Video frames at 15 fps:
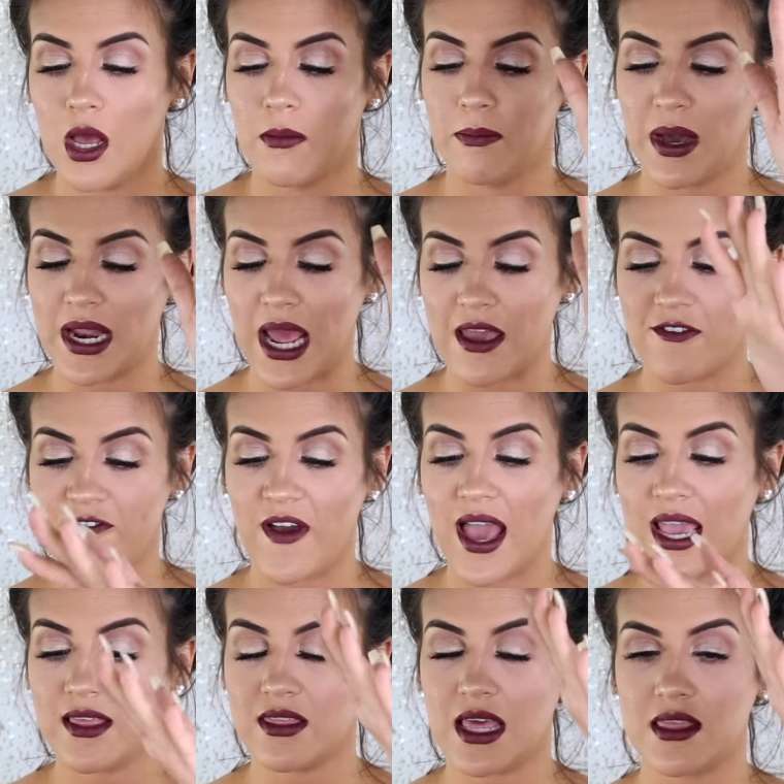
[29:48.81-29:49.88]
But I
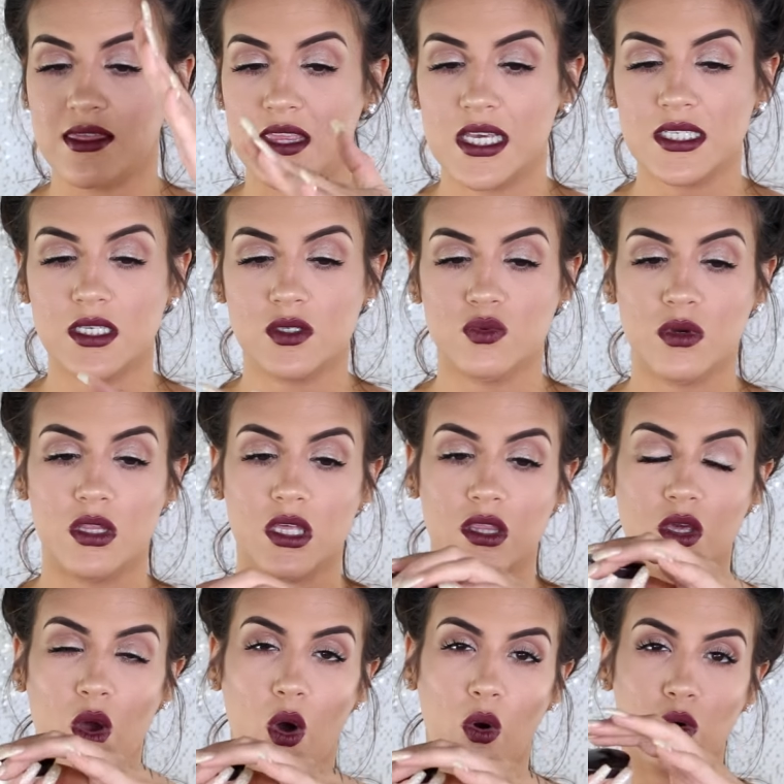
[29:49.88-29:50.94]
find that this is really
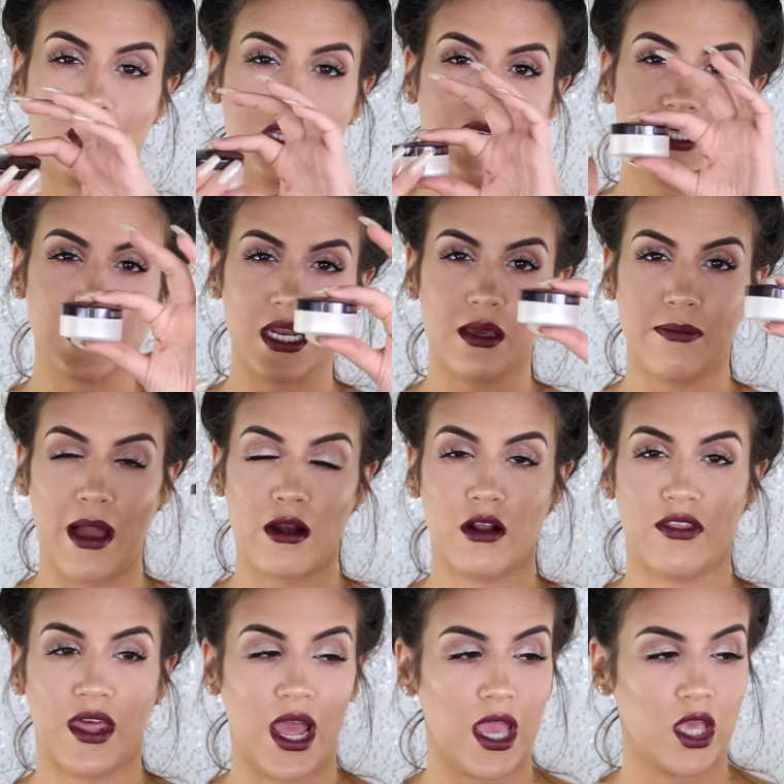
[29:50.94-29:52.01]
the only setting
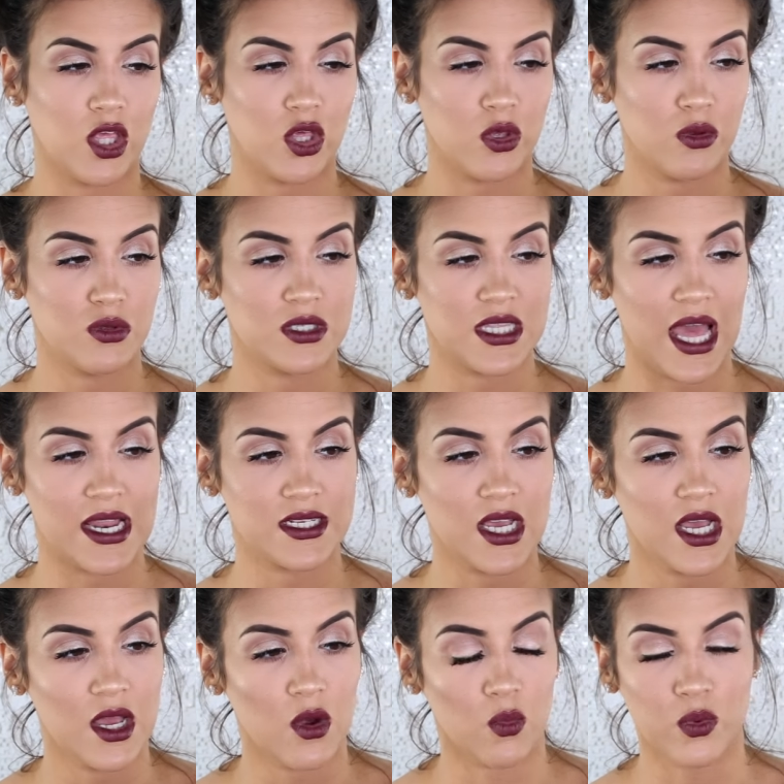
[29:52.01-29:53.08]
powder that I use that
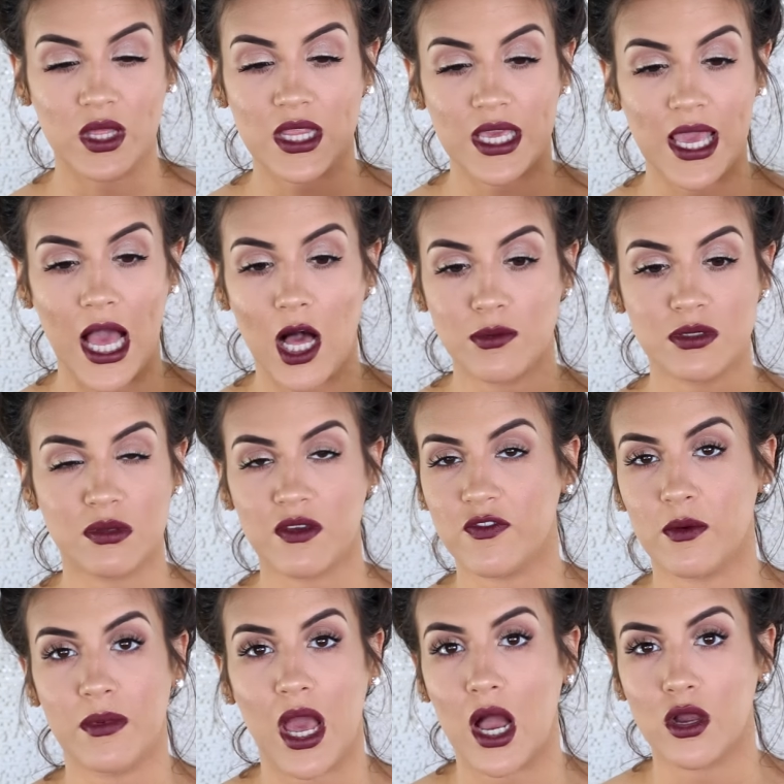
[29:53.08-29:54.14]
really helps me
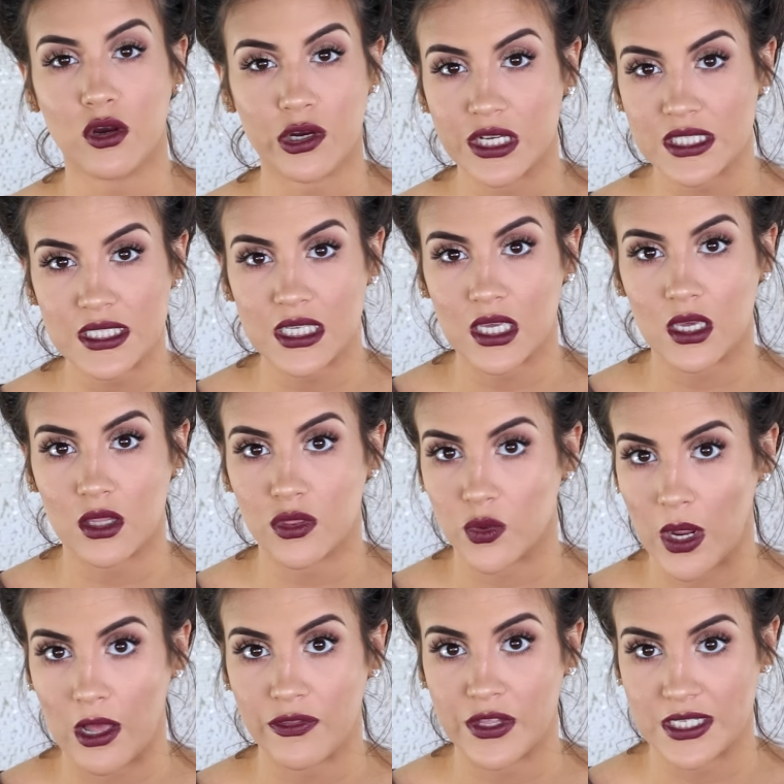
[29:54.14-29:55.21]
from not creasing
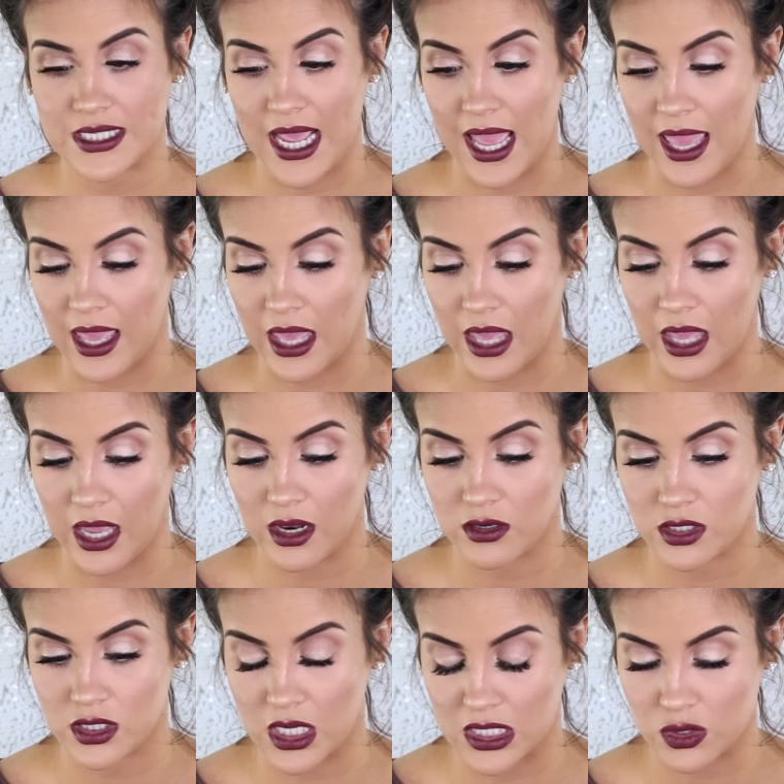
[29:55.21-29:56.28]
throughout the day.
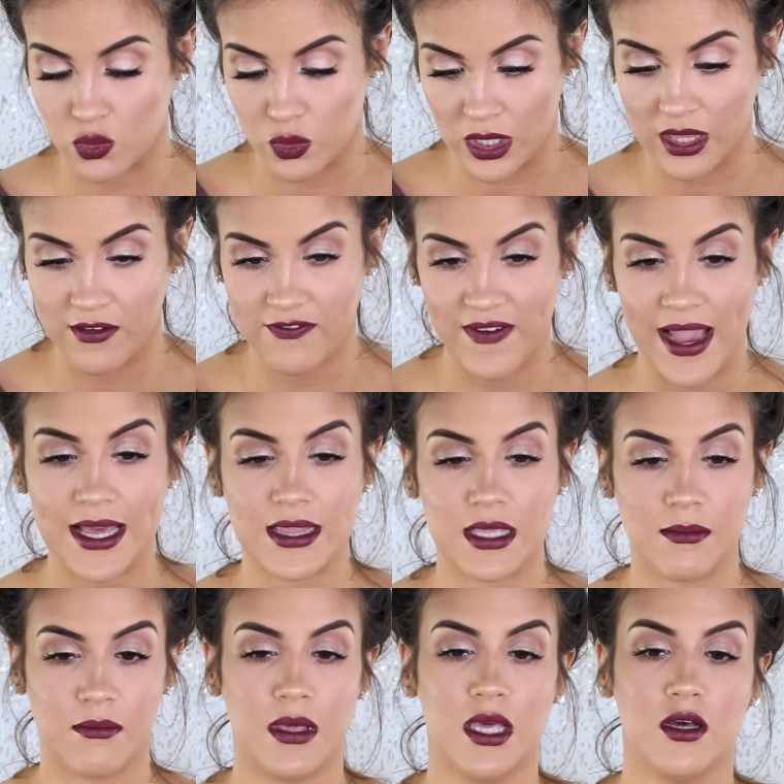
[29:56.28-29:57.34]
It is really
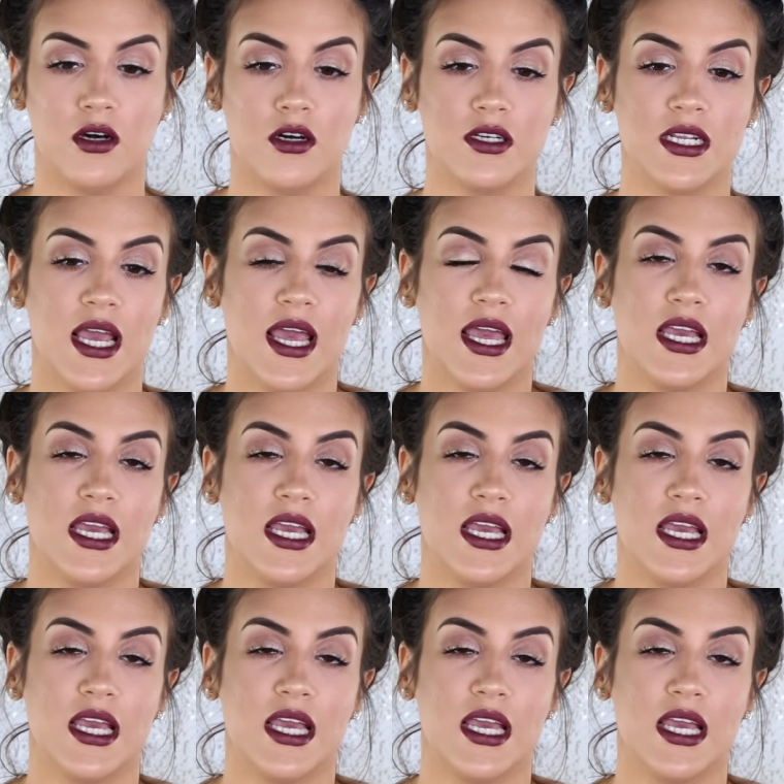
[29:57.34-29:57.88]
finely milled.